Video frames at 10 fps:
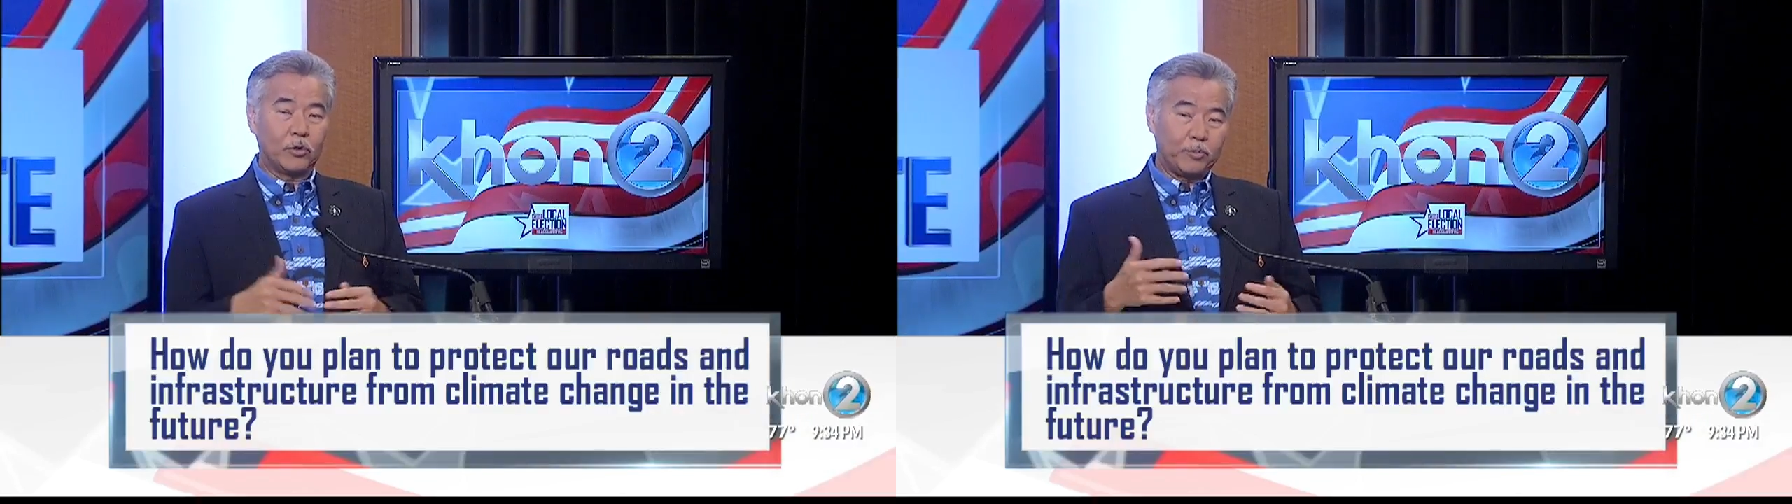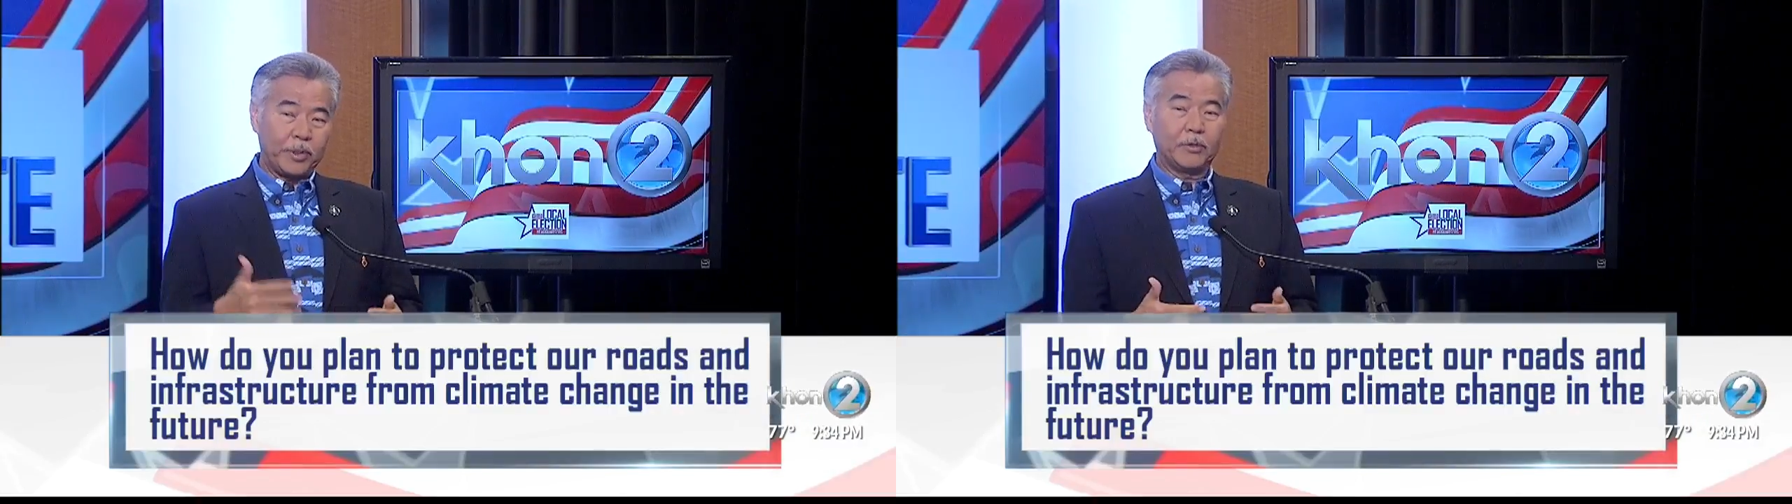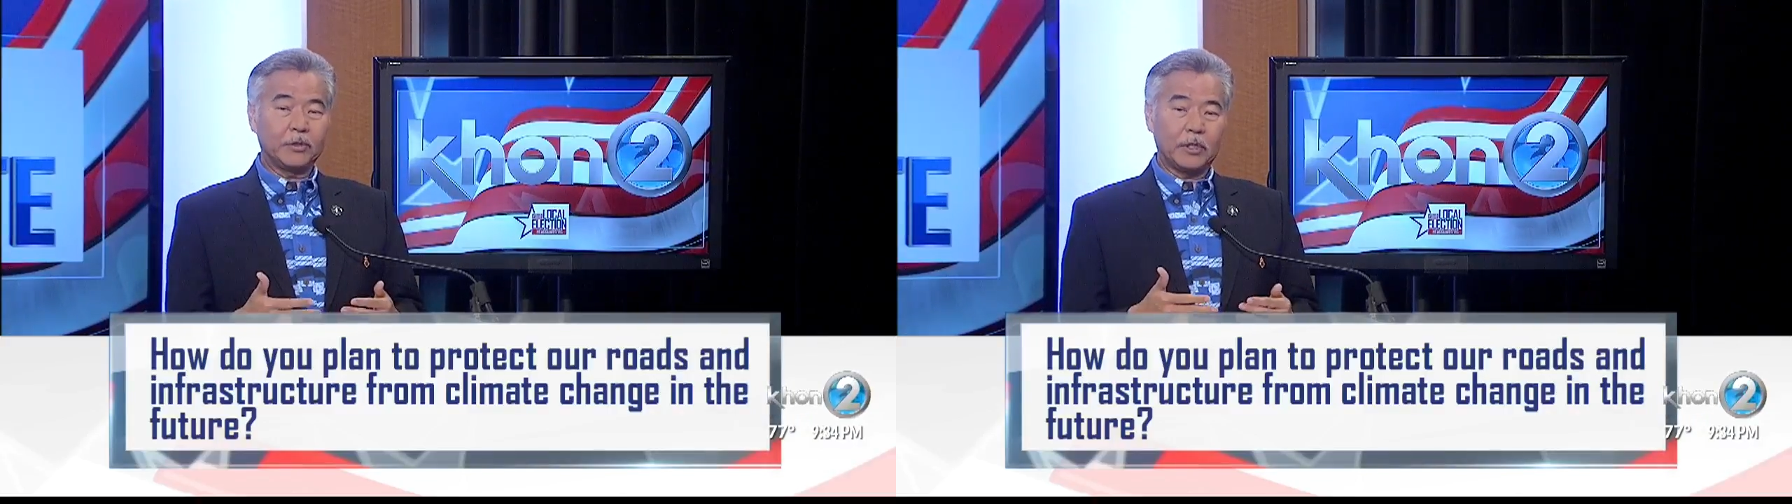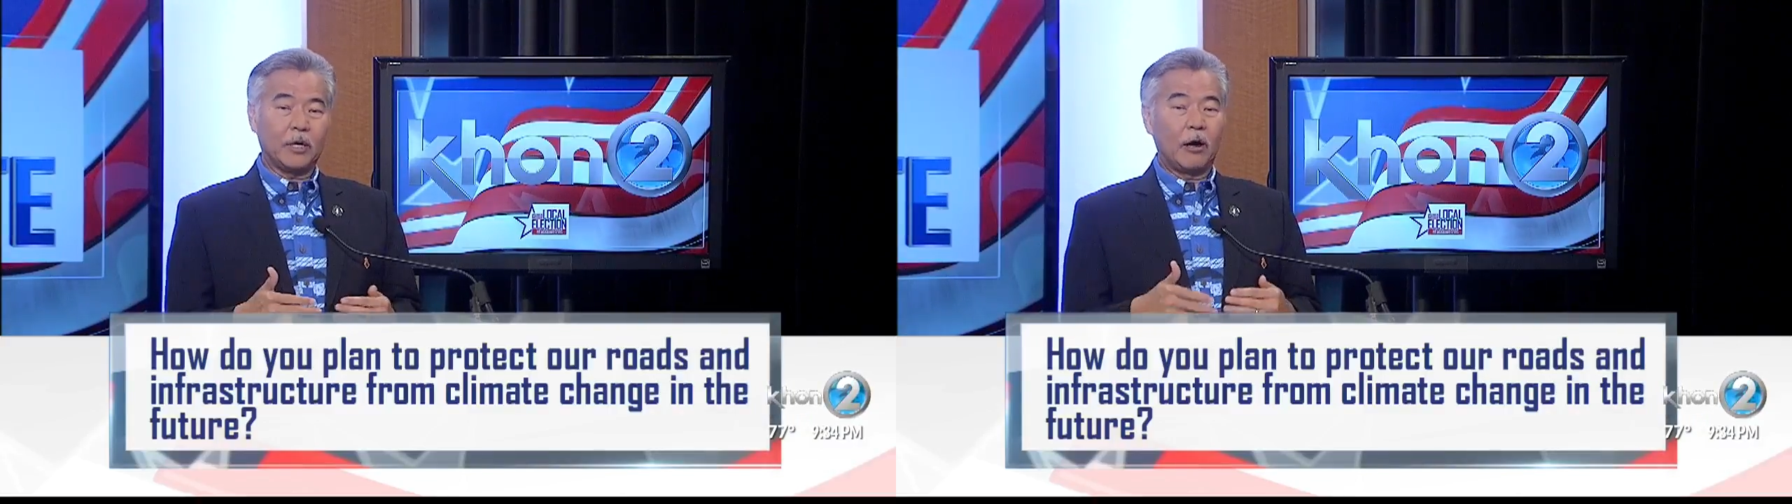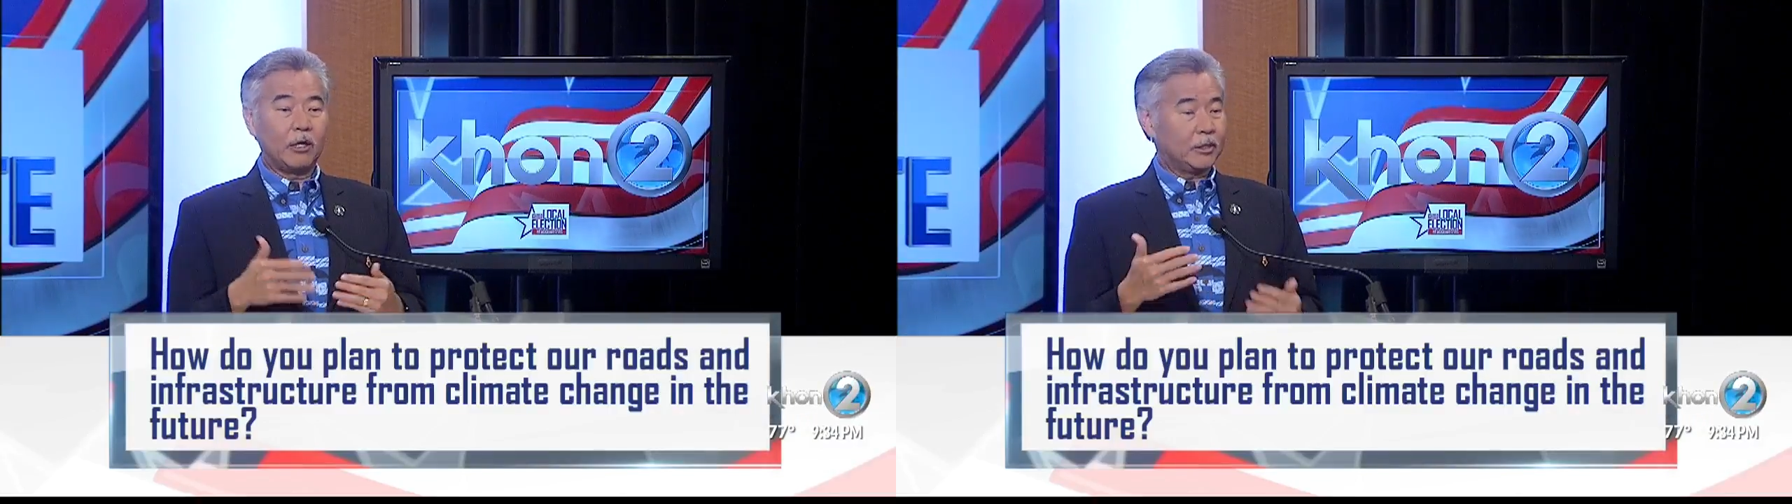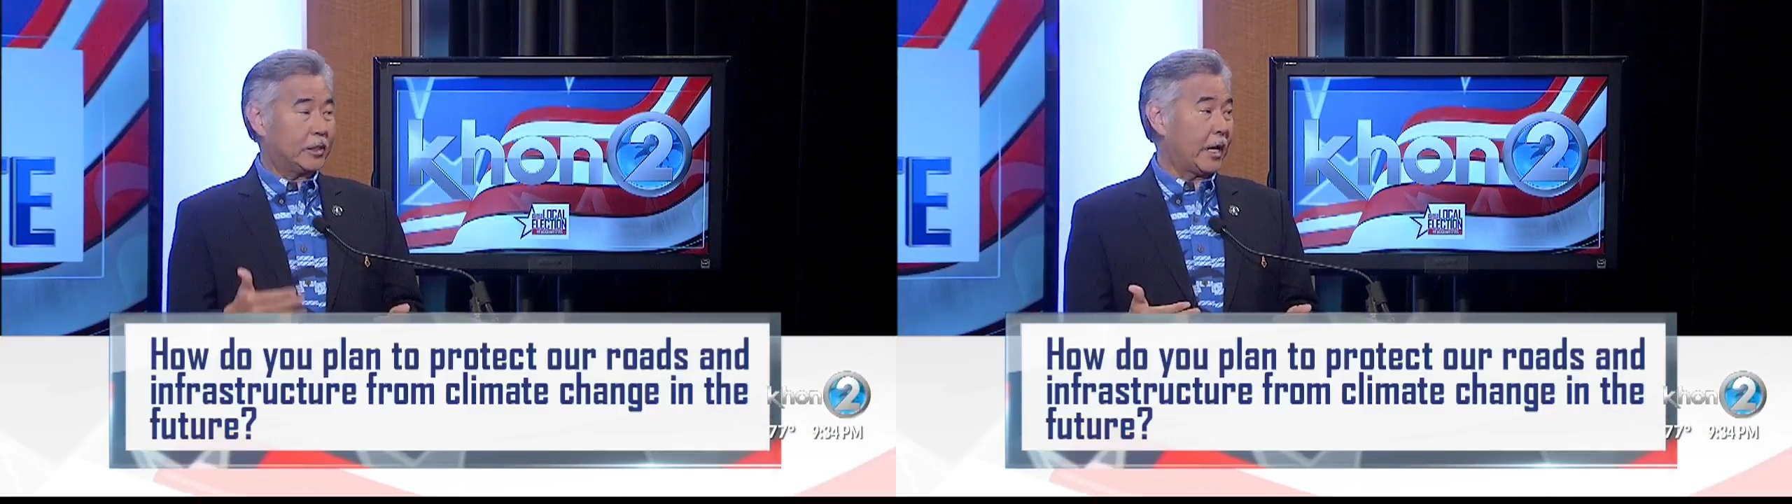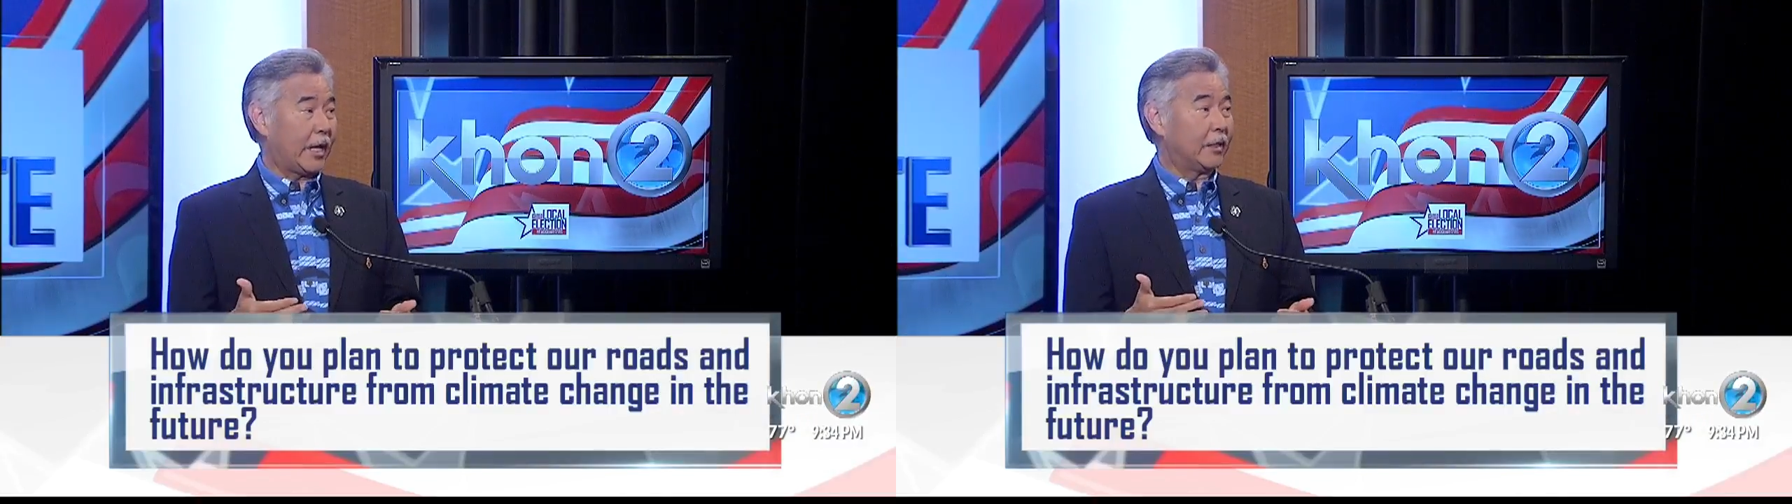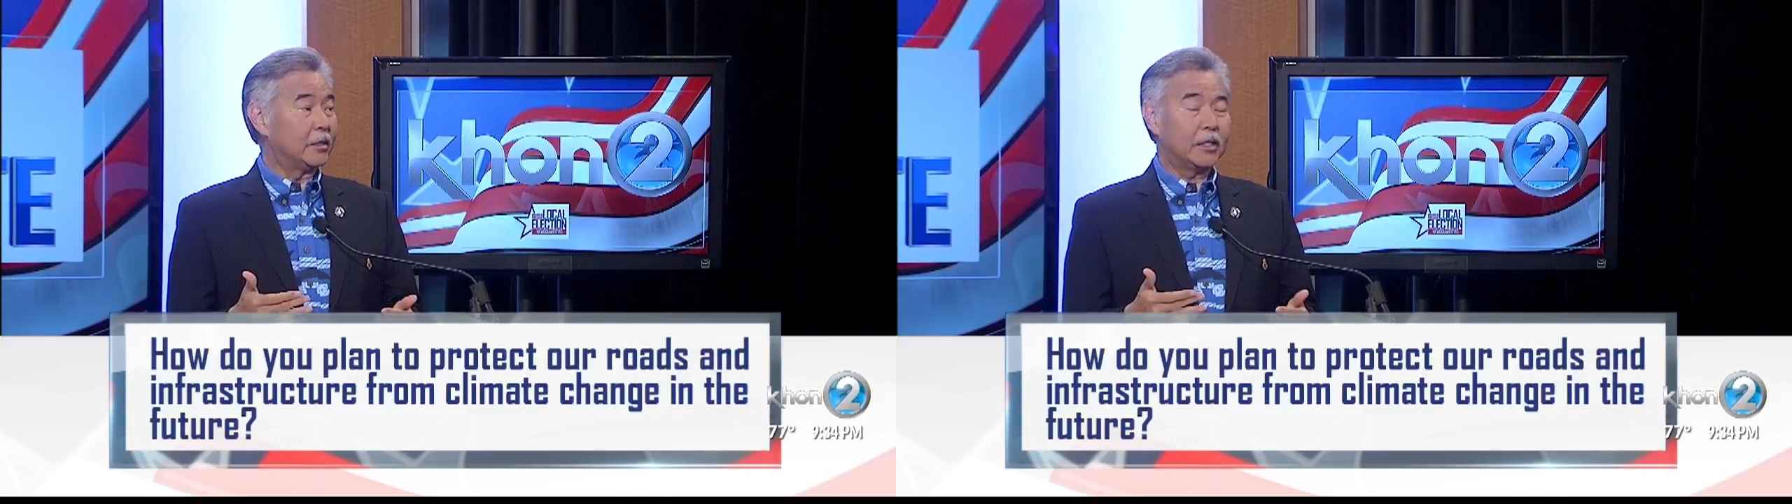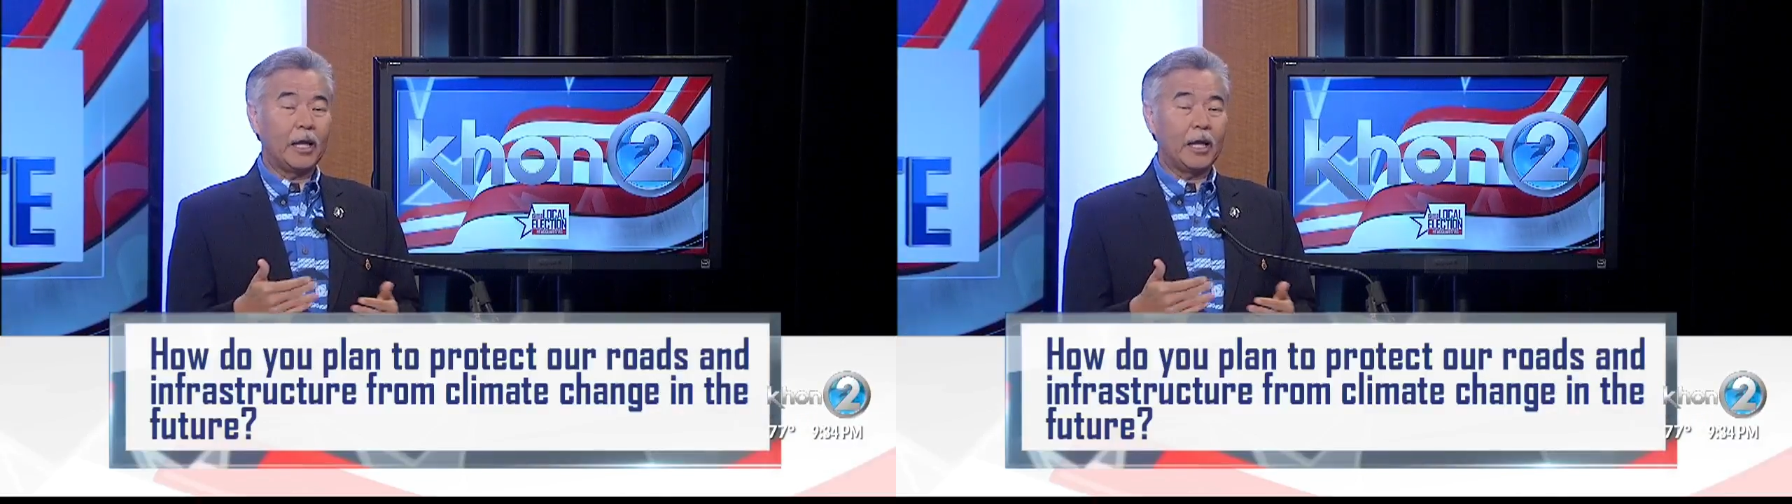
built on sand.